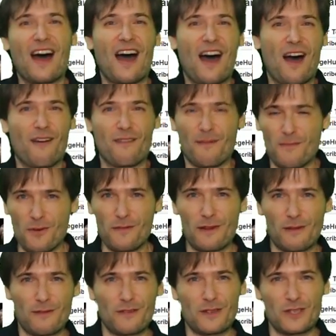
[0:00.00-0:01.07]
of a movie
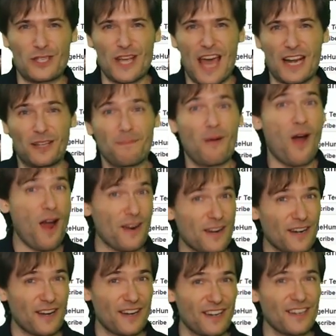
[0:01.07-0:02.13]
review channel
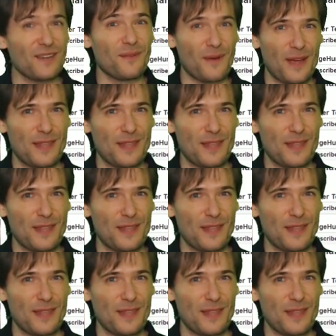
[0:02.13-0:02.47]
partnered with